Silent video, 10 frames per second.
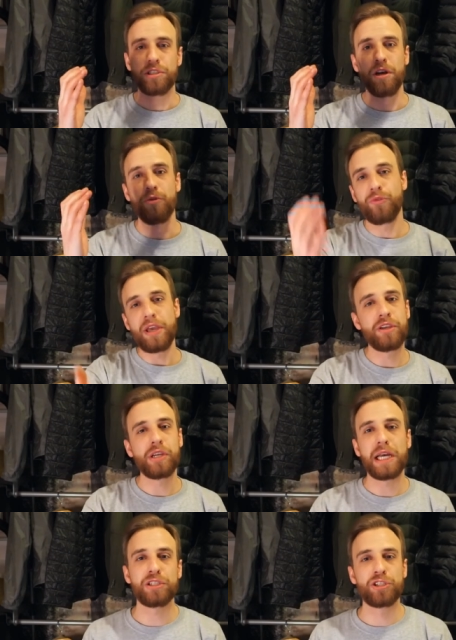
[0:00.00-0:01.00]
So thank you
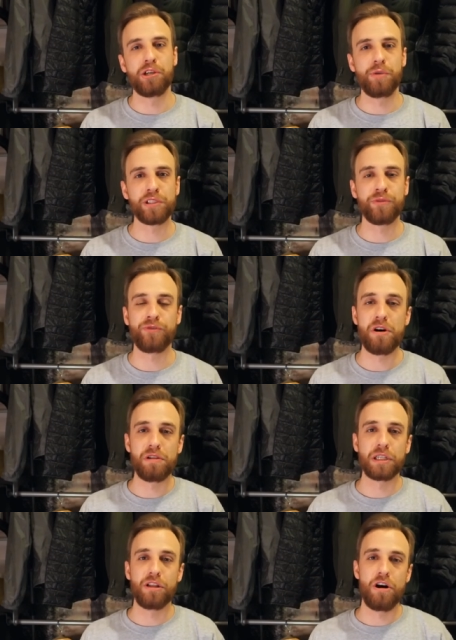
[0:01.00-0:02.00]
guys so much for
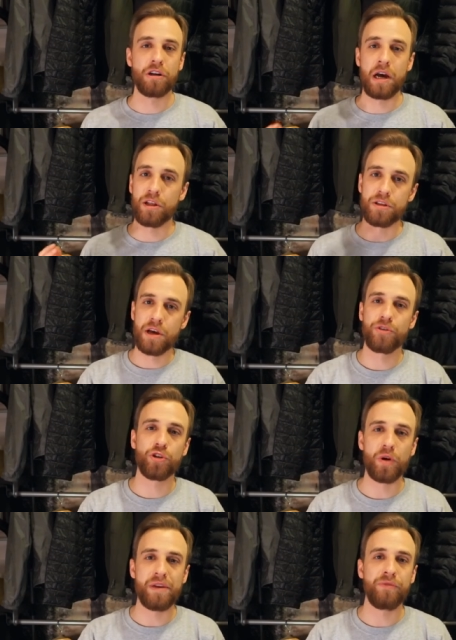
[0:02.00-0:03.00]
following along on another
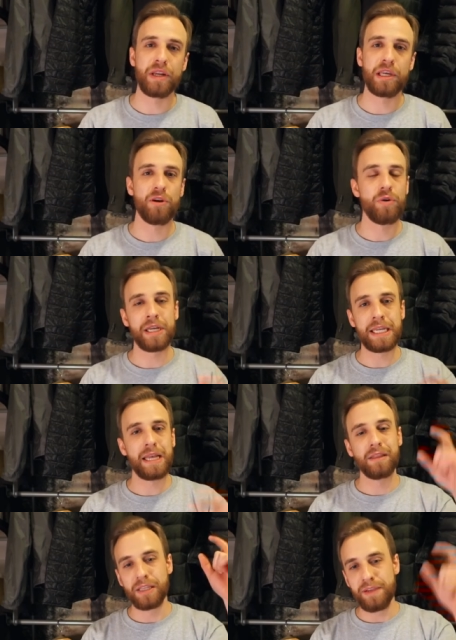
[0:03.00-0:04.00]
great video.
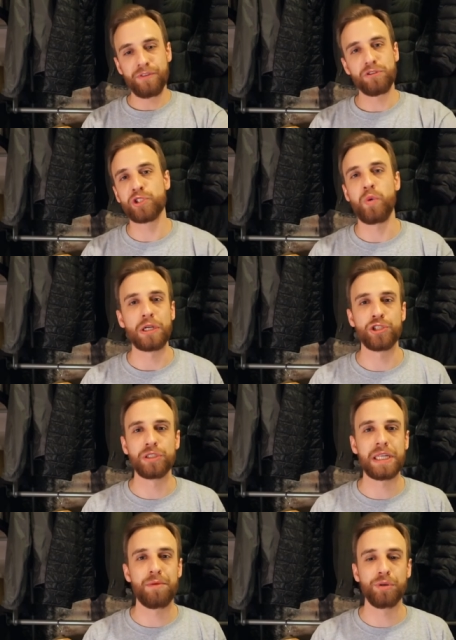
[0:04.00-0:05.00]
Again, leave those
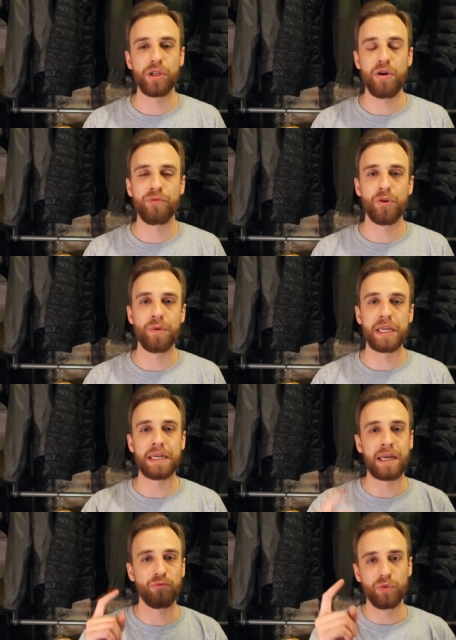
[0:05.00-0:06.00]
questions down below for me
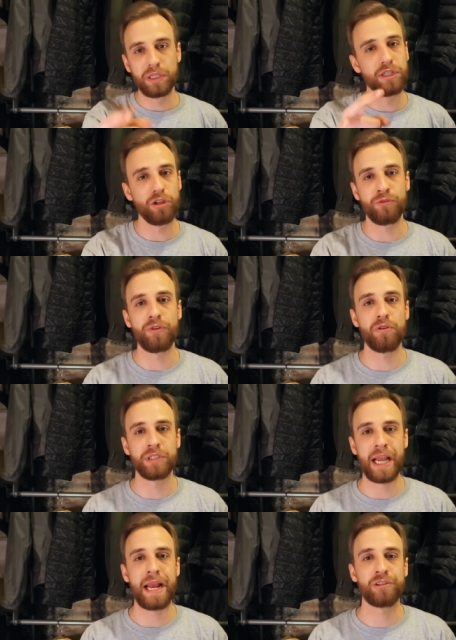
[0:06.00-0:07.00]
and I really look
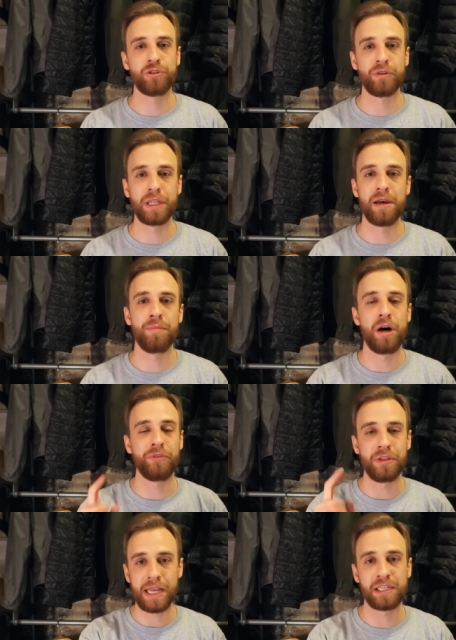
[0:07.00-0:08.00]
forward to answering them
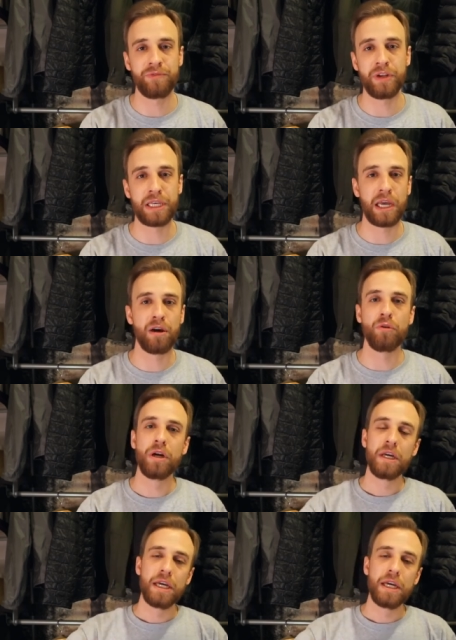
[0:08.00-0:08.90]
on the next video.